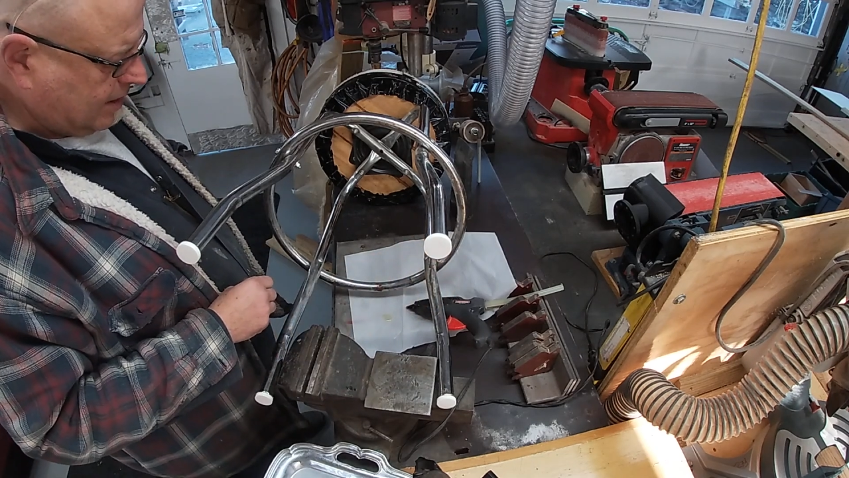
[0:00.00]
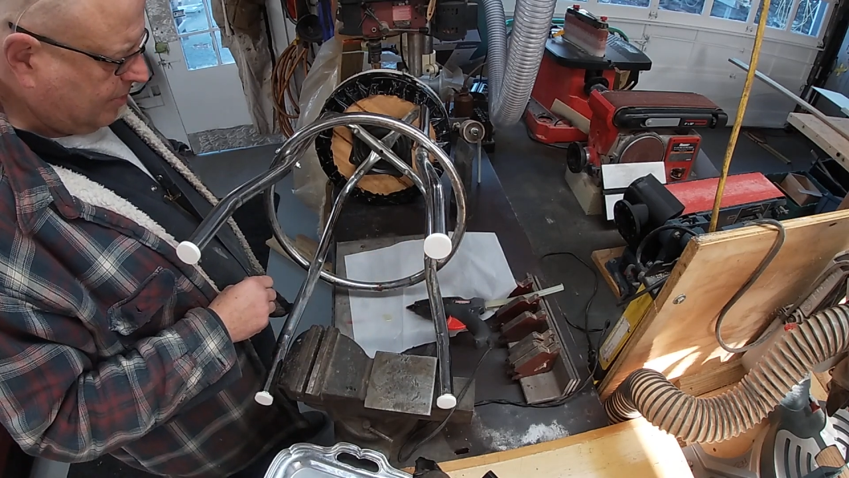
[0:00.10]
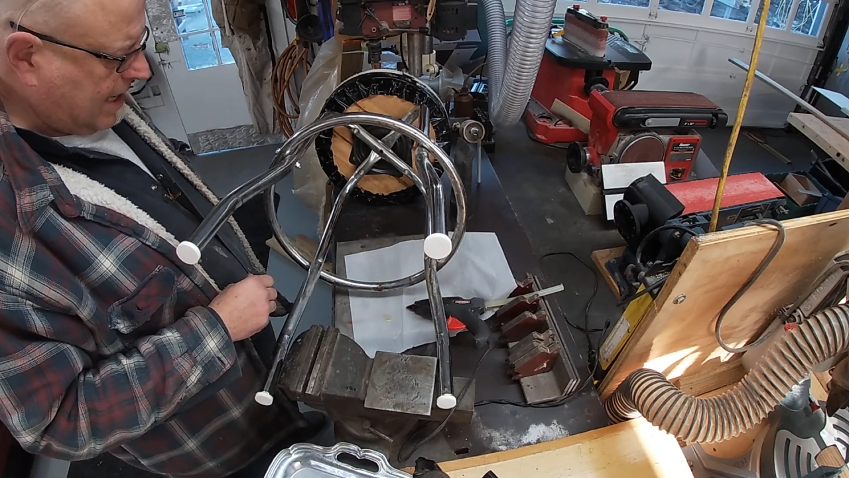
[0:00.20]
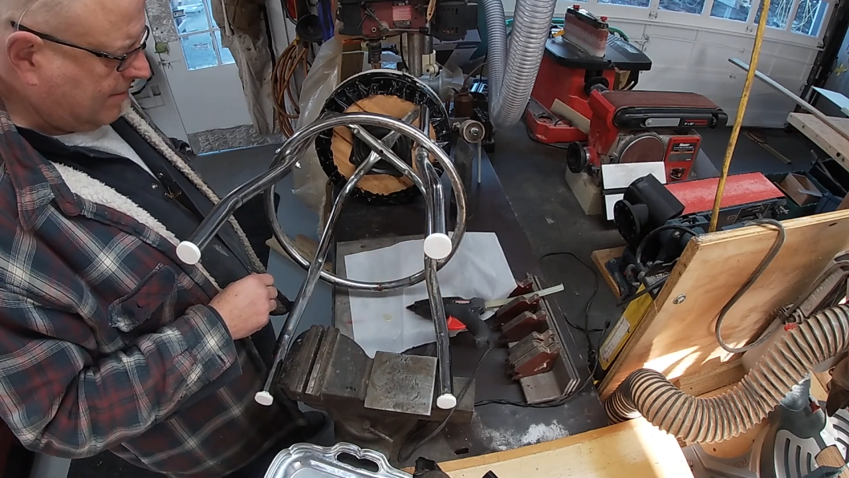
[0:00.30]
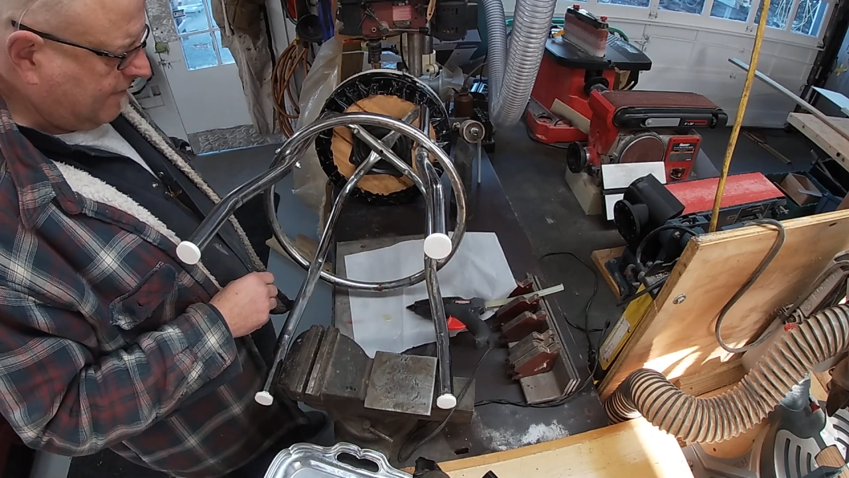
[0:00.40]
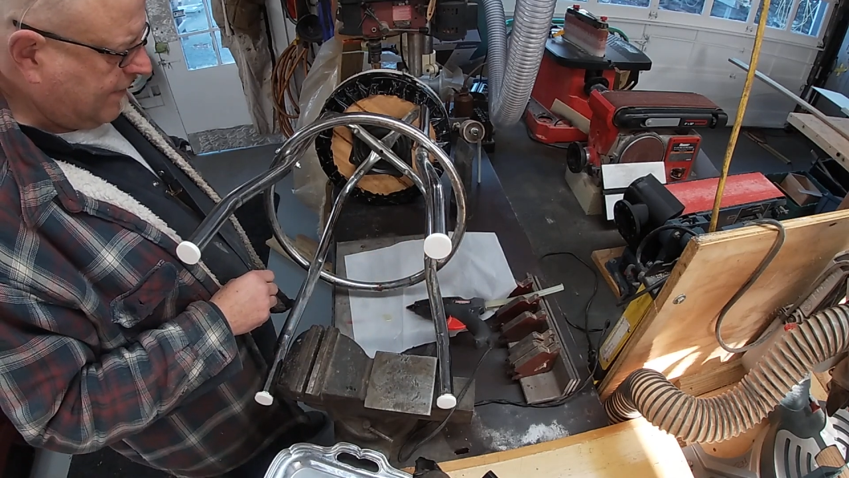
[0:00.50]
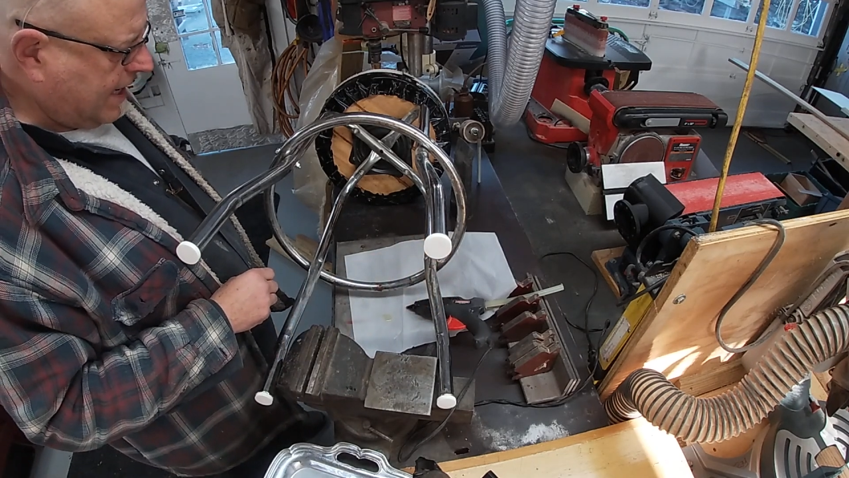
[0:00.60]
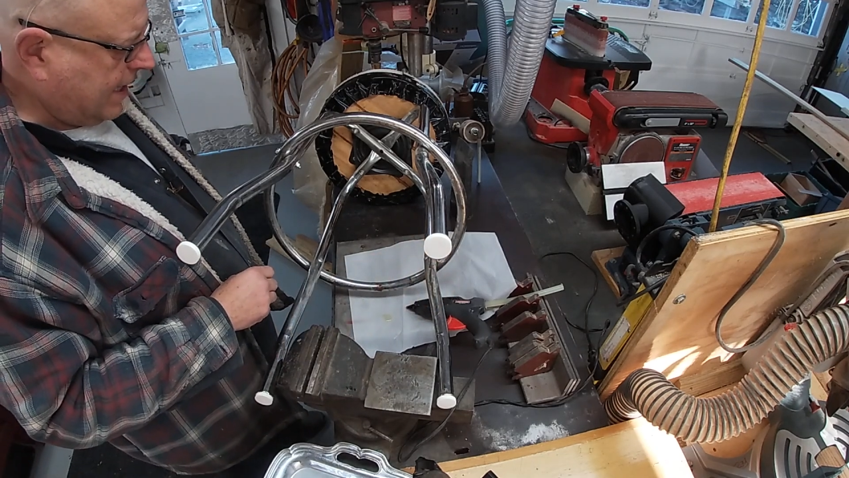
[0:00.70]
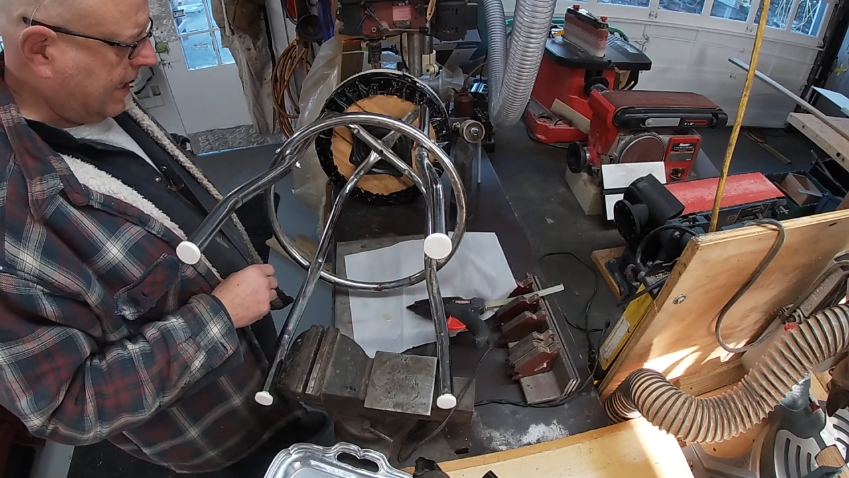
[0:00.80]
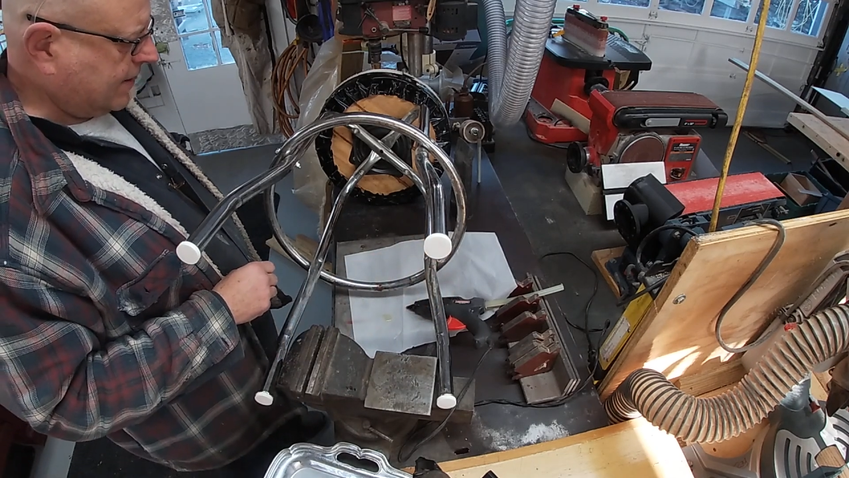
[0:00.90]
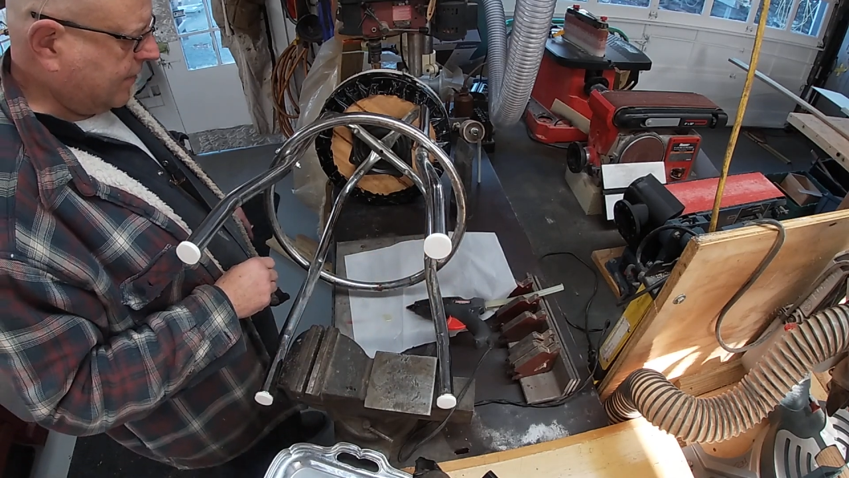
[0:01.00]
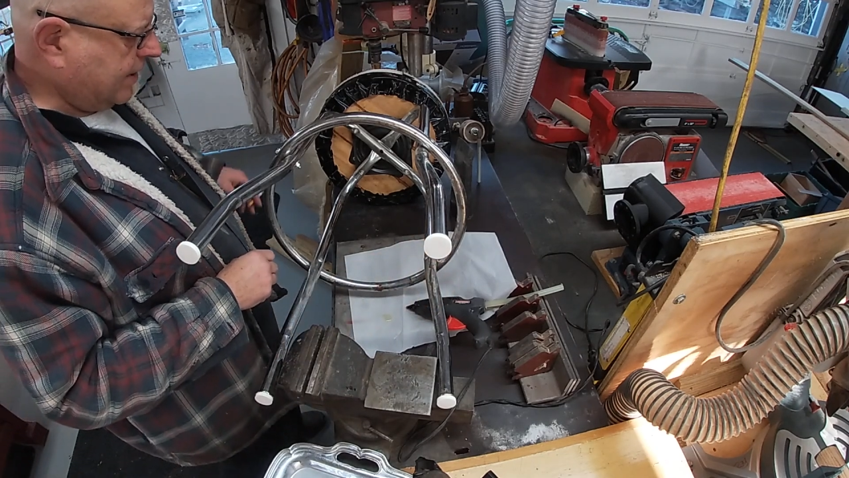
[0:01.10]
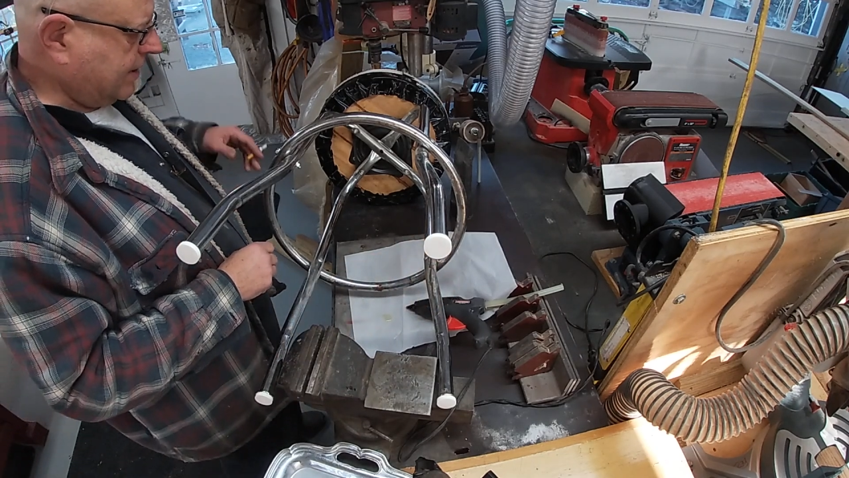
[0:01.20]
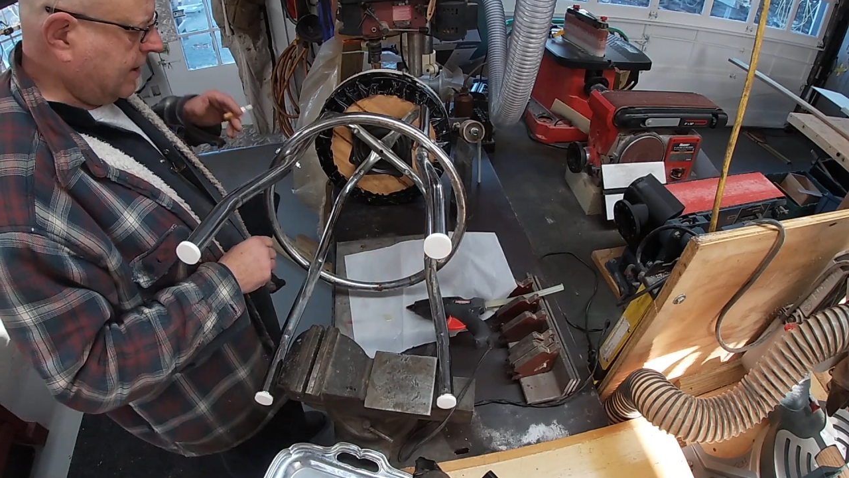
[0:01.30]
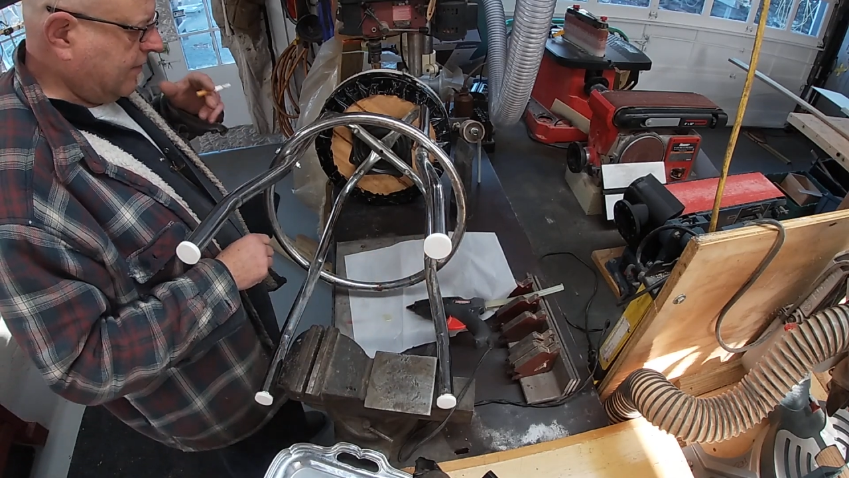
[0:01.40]
let's plop my fat ass
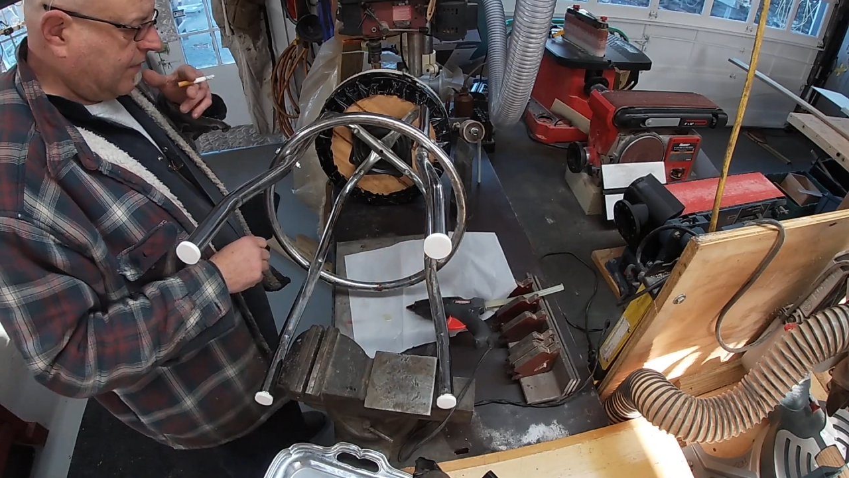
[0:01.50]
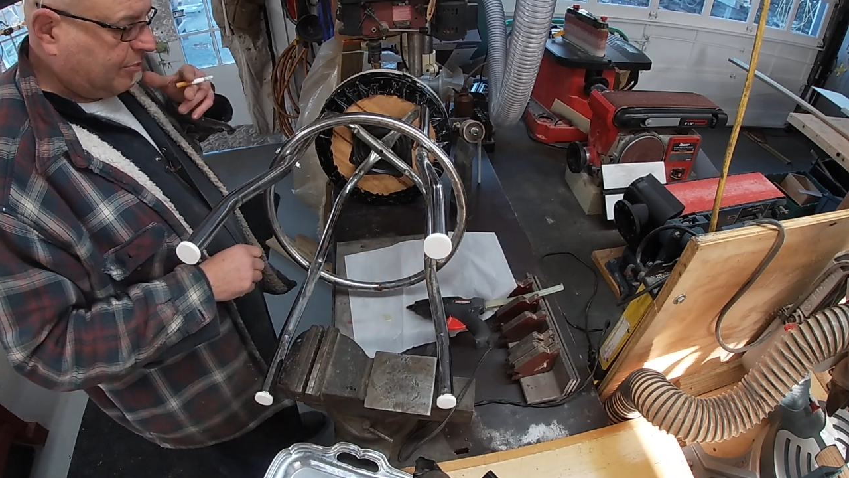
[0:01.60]
on it and see if